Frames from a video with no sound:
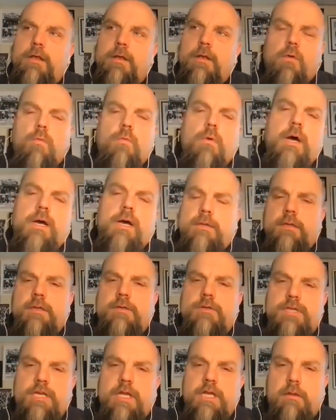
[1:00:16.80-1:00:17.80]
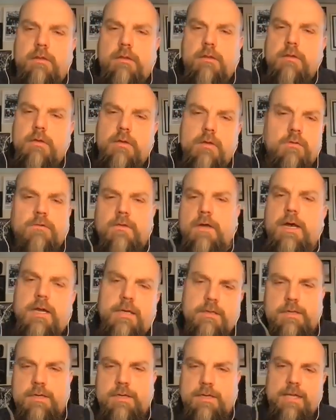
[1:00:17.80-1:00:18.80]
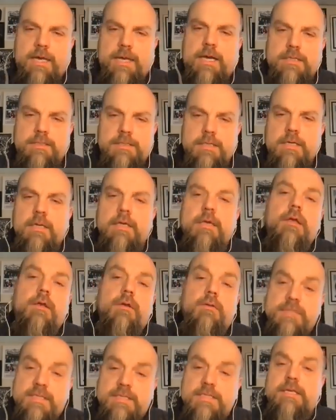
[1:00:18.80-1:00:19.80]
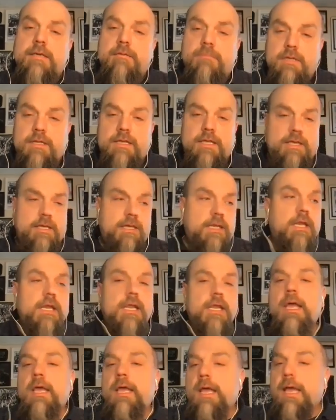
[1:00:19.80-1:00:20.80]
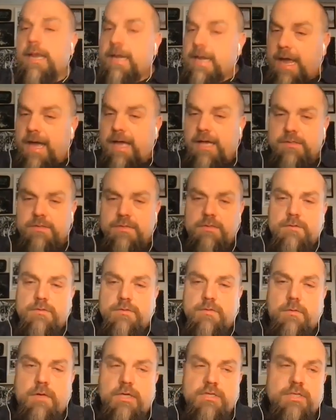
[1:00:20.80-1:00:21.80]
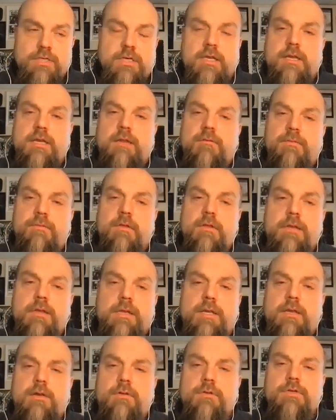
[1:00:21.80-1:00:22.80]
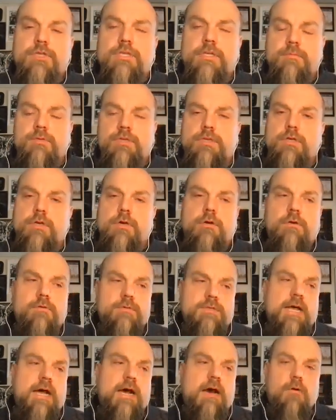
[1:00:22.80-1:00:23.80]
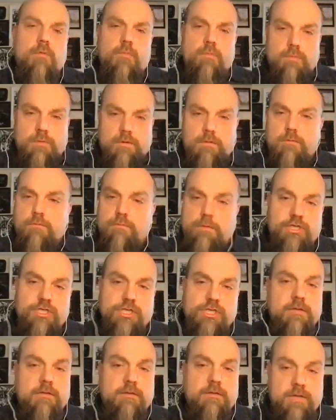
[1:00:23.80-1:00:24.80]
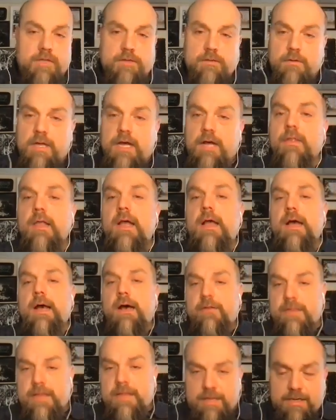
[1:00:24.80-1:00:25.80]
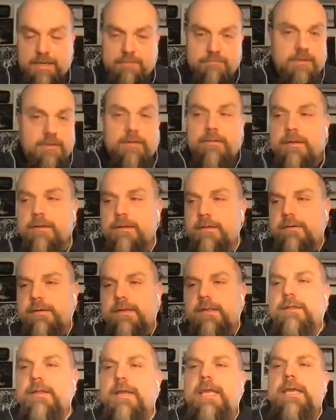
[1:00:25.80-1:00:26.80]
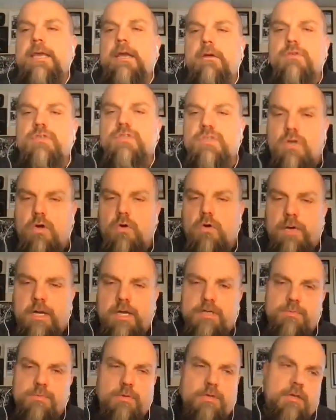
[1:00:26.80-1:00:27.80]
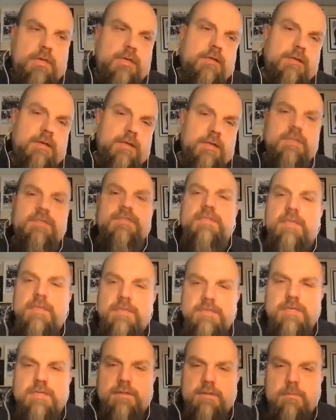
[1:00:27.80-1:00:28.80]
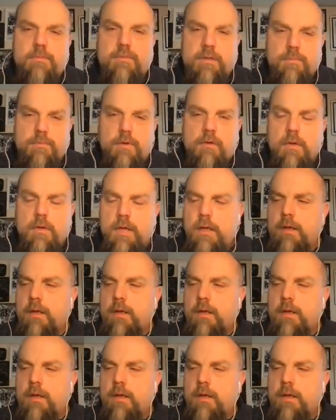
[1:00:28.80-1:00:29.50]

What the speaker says: Go walk the jail, go talk to the guys, go see what they need and ask those questions. And if the leadership shows how to reach out to mental health, how they, you don't need to care so much, but you need to at least listen to people.